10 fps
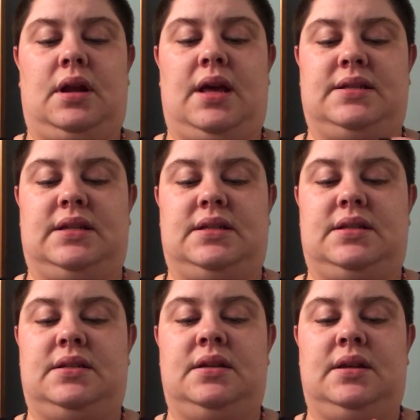because
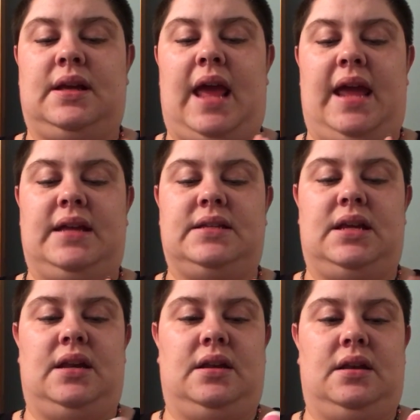it's caked
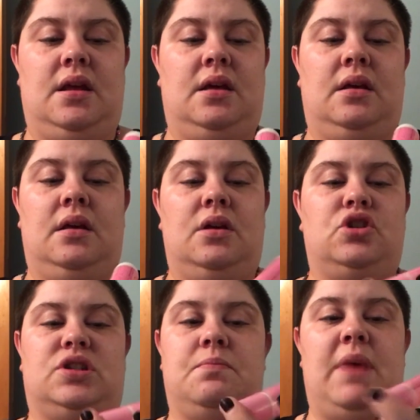in
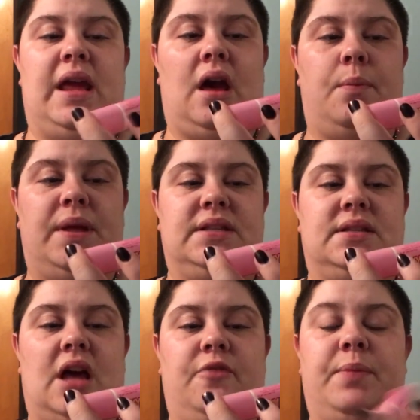just makeup and
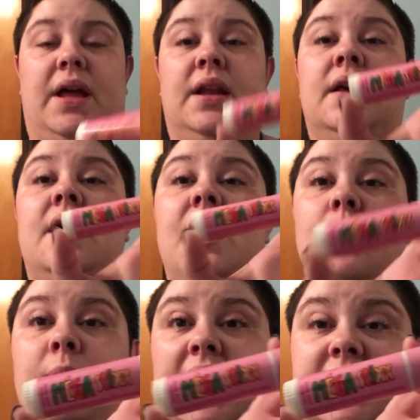stuff. But
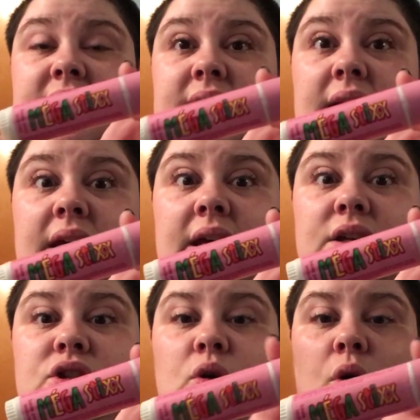Mega
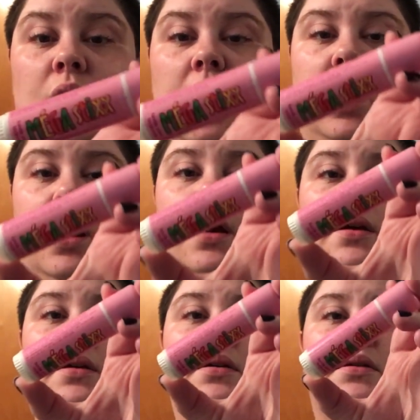Sticks, or
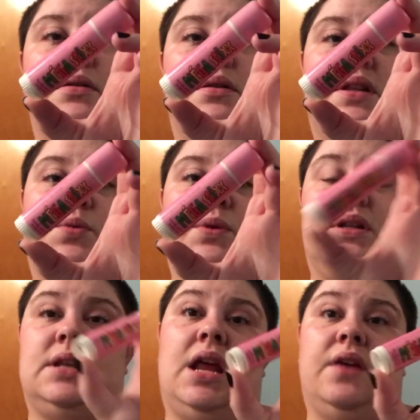this one
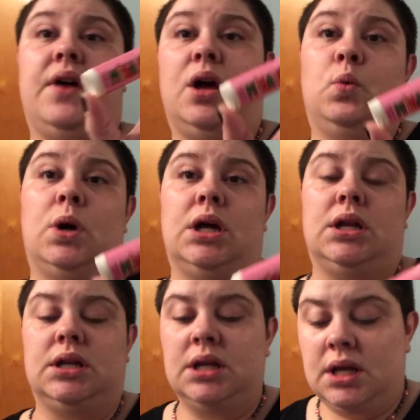is an Avon
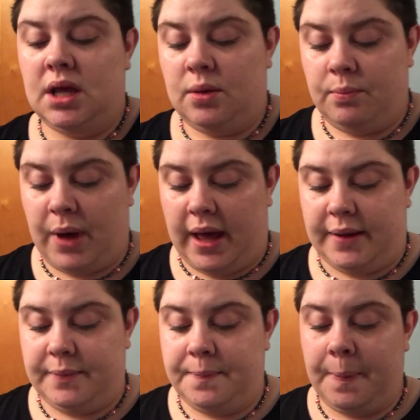one,
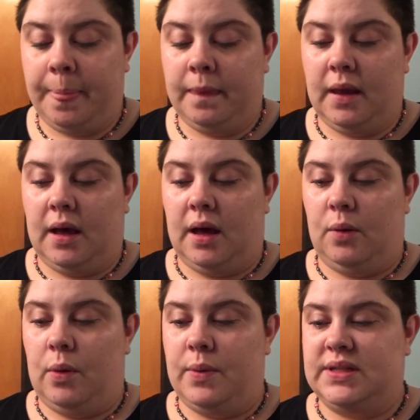but
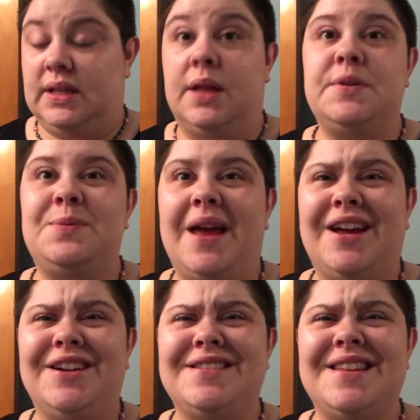what was it? Lip
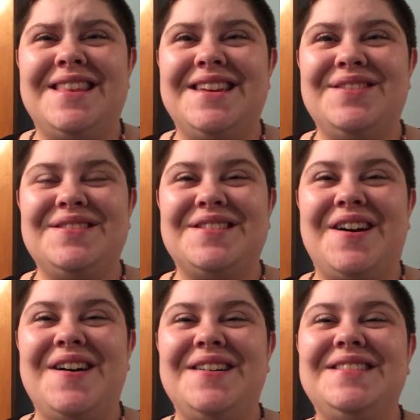Smackers, I think it was
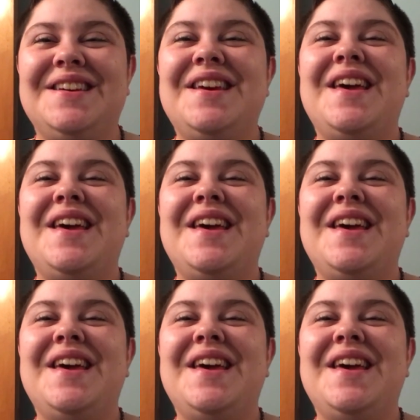called.